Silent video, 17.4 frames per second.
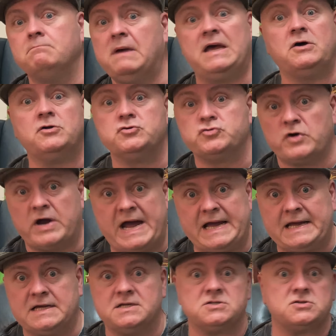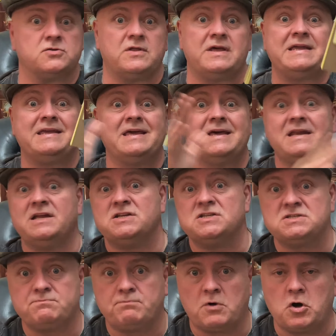male dragon so they can get
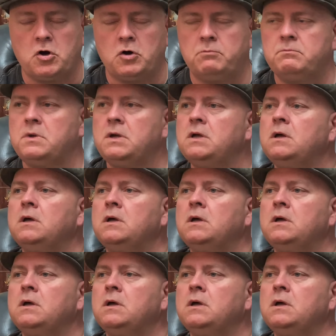his sperm